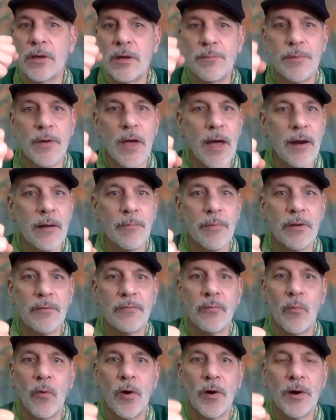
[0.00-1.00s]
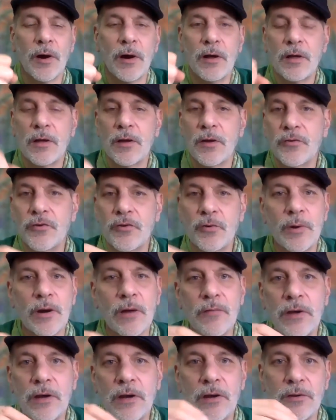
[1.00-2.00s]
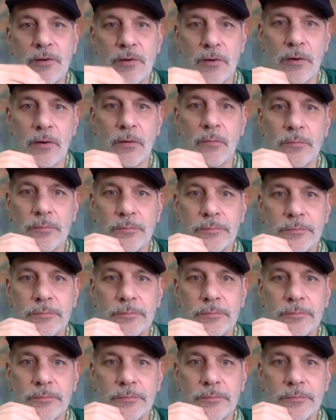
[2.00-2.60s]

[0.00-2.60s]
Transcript: keep your head above water. Do whatever you need to do.